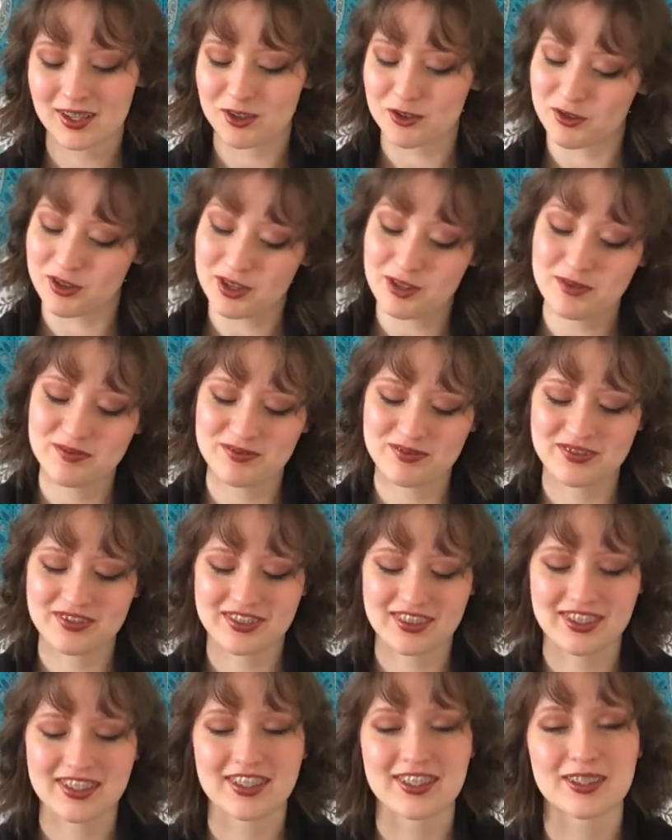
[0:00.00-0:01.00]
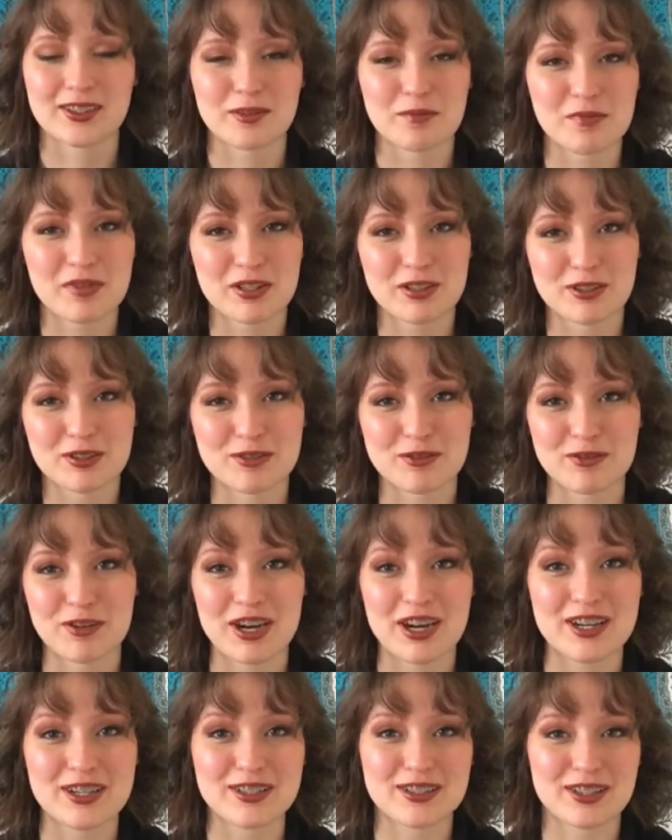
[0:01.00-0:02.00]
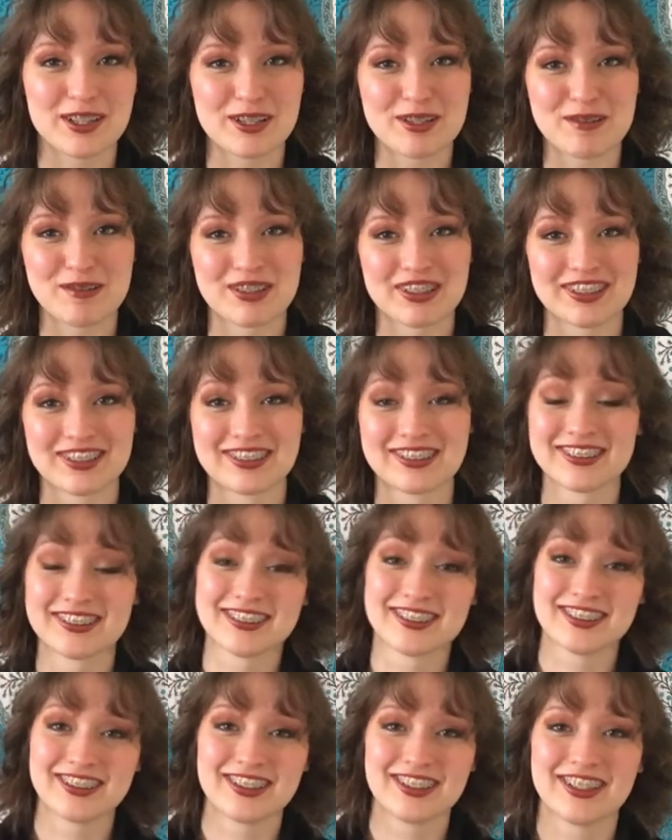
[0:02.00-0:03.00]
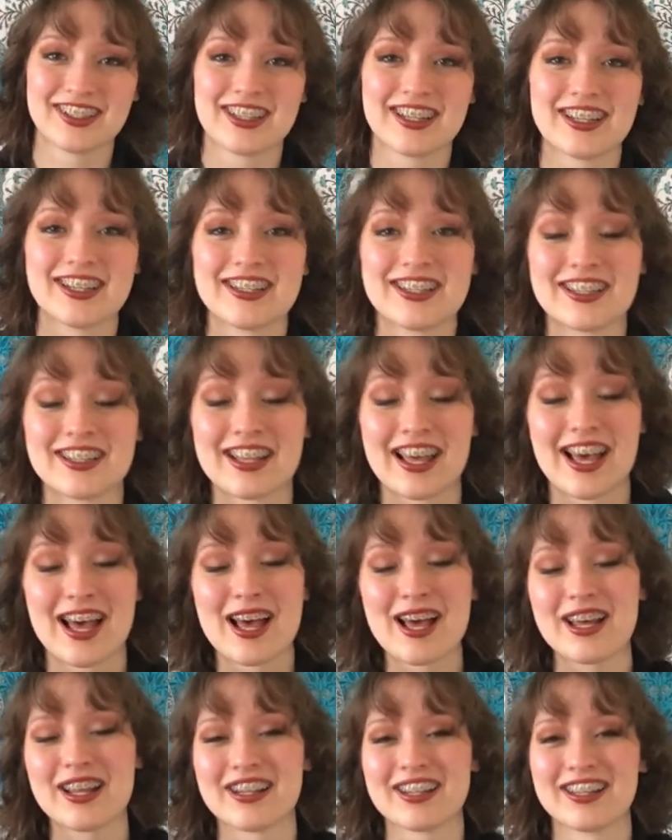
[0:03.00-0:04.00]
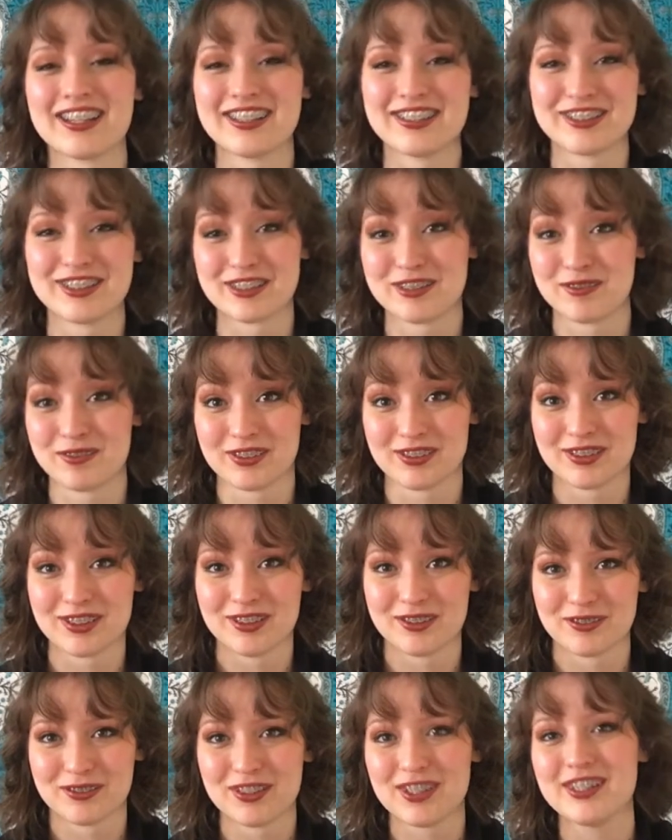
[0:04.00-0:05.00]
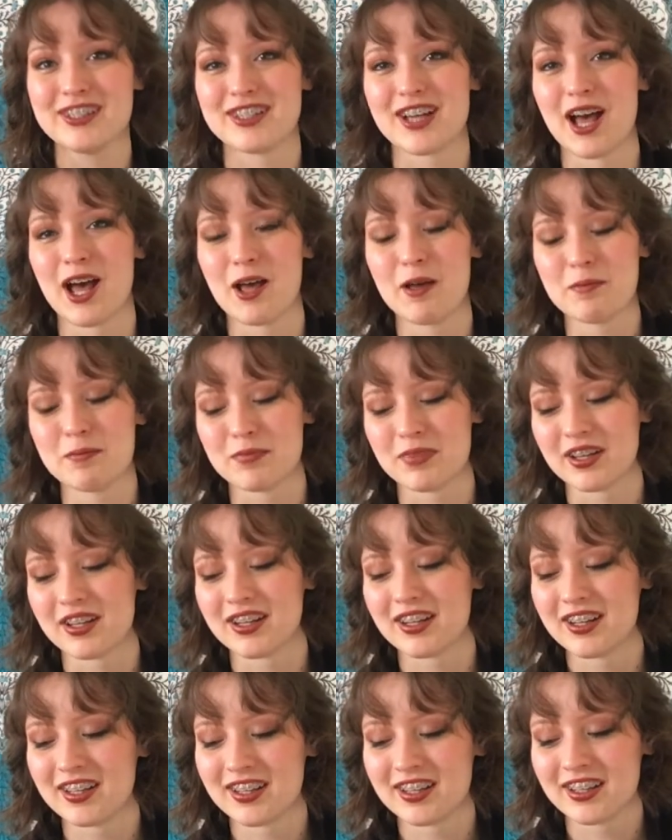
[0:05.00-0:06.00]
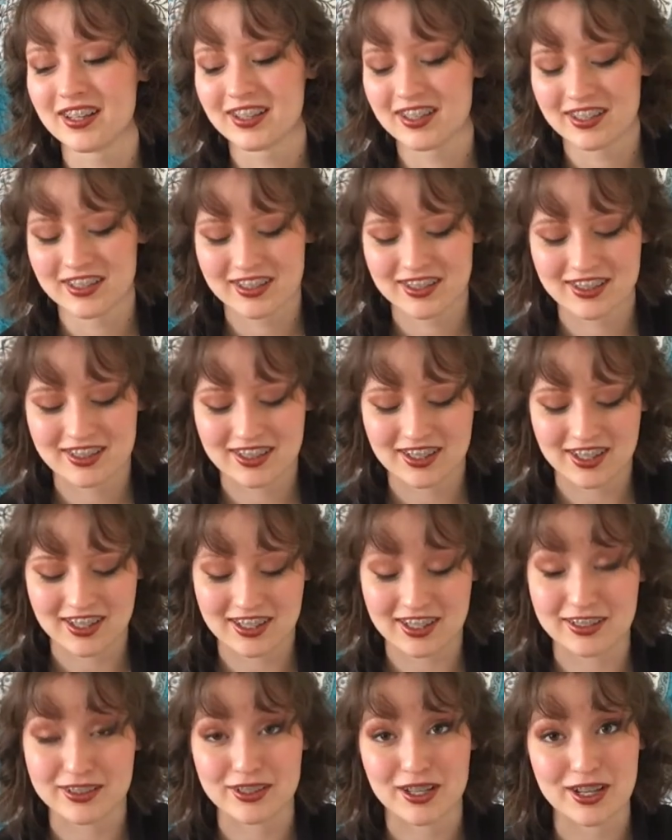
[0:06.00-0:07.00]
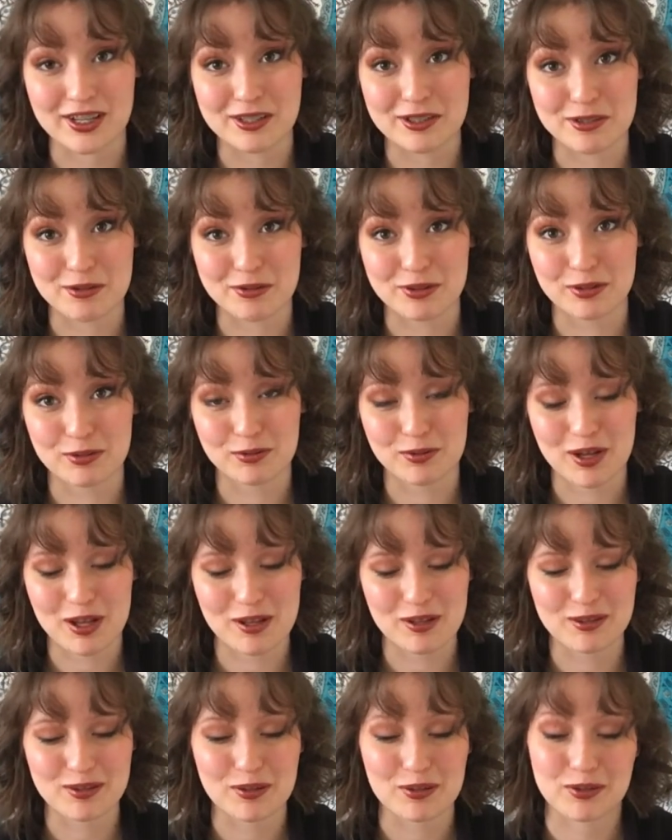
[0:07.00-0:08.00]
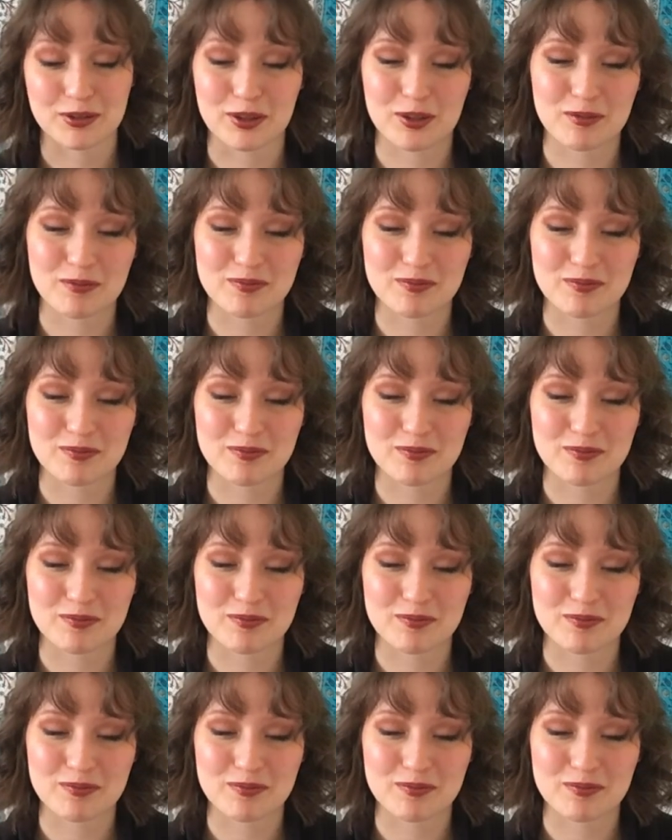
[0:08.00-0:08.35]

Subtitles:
Well, it's a bit strange that you want to look into that just for your free time, but I guess I do as well, so.